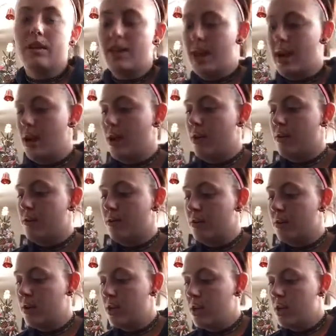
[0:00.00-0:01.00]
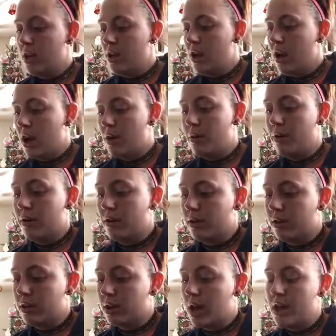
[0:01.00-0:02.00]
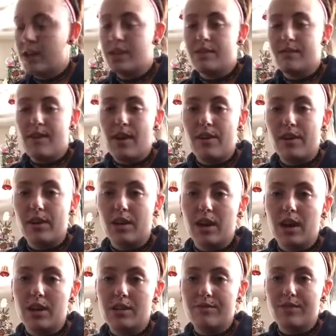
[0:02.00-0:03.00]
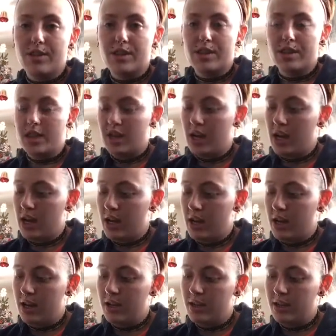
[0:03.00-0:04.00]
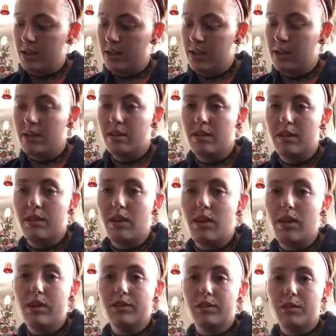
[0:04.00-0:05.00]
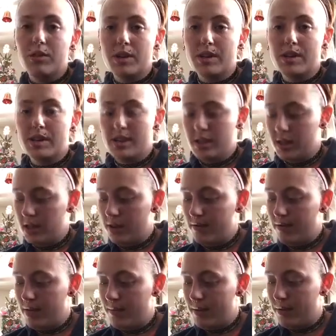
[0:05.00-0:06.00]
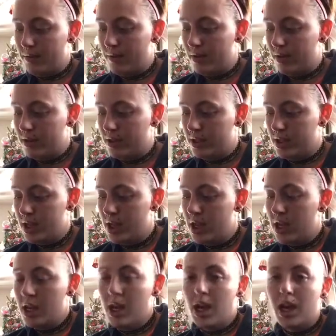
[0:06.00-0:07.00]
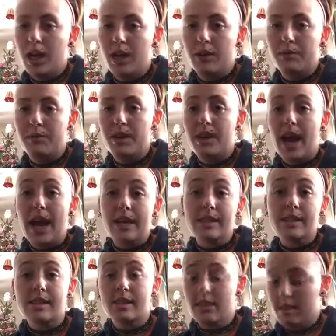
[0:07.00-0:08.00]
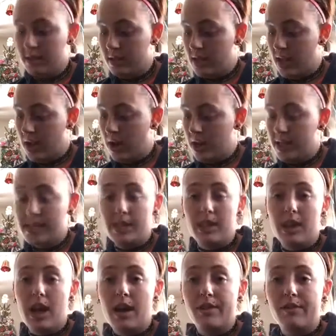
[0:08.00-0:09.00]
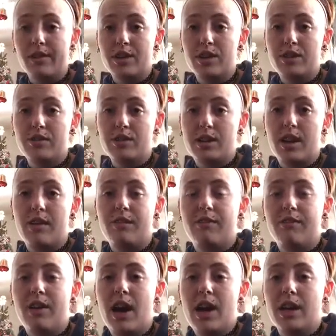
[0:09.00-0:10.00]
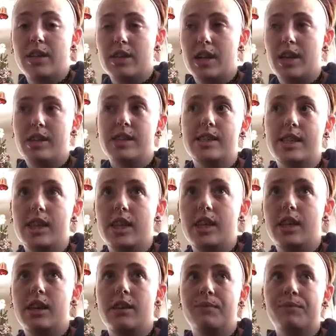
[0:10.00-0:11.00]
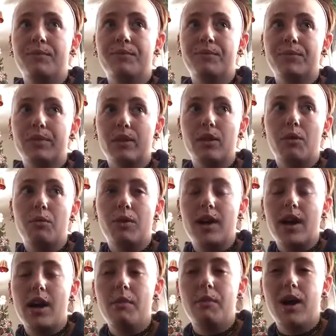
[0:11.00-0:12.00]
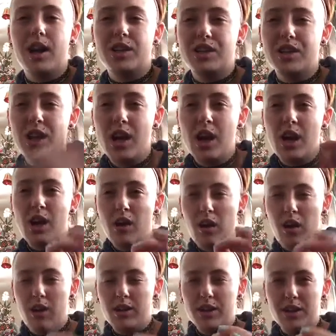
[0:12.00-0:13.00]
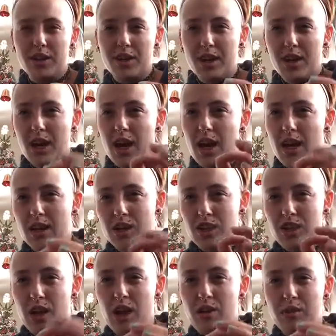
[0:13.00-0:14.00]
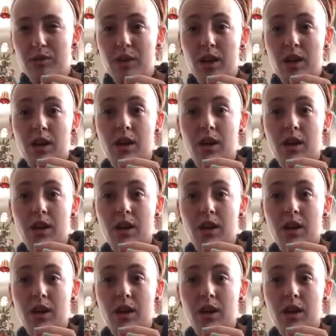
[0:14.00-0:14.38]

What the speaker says: Now, kind of surrounding the controversy on the halter horses in the Arabian world. Yes, there is a lot of issues. I see, when I watch halter at a show